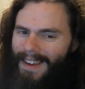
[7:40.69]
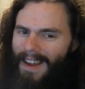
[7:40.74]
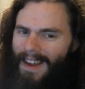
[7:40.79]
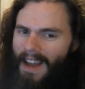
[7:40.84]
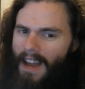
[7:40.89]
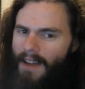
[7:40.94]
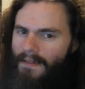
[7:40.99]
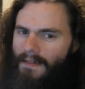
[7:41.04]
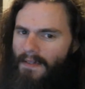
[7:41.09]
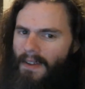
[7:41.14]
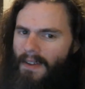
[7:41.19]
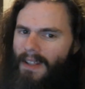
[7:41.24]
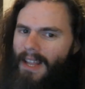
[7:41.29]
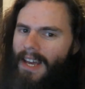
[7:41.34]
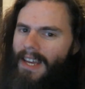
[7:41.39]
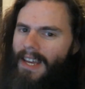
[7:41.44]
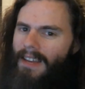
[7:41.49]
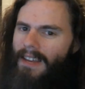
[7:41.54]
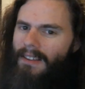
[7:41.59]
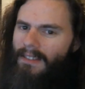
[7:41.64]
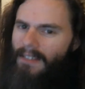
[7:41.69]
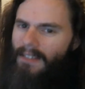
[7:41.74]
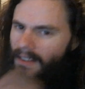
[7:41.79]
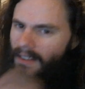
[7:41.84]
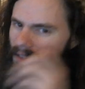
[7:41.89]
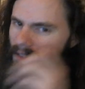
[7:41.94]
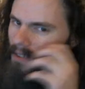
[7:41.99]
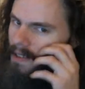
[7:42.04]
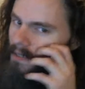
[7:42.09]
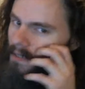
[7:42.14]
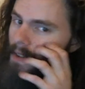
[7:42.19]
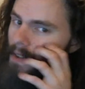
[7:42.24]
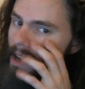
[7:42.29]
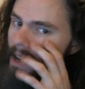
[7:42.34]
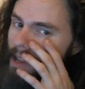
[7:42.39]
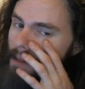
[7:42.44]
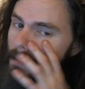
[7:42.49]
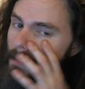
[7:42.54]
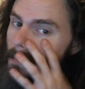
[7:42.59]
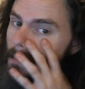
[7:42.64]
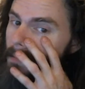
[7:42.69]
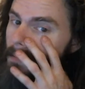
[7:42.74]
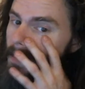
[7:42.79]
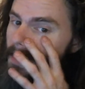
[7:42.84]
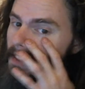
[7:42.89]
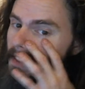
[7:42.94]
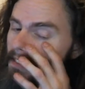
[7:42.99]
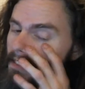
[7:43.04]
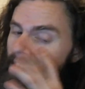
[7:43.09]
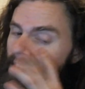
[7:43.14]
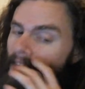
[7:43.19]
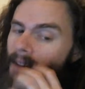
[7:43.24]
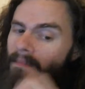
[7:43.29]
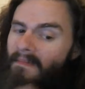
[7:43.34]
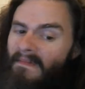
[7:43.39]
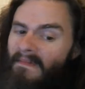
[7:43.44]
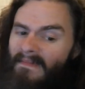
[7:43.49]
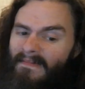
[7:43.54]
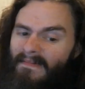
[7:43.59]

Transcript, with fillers: I feel like it's it's it's valuable to bring this up.